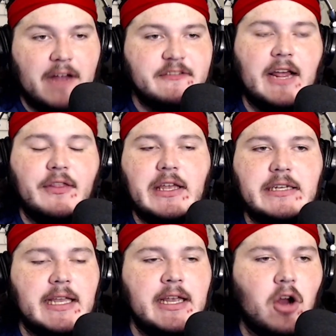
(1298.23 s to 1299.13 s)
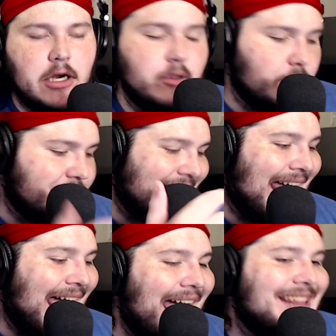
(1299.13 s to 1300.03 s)
And I think it is inarguable that they
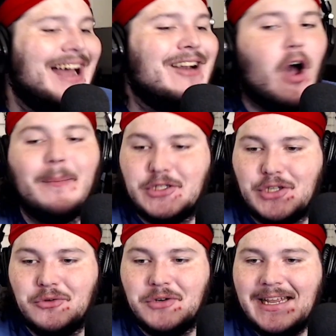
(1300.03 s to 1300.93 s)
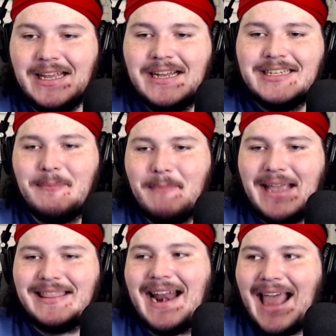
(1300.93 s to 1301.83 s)
had that opportunity to make
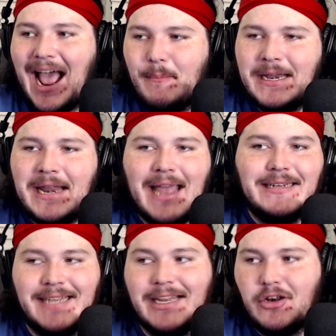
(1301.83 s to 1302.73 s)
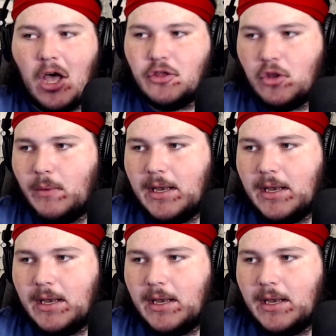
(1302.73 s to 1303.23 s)
that happen and did not do it,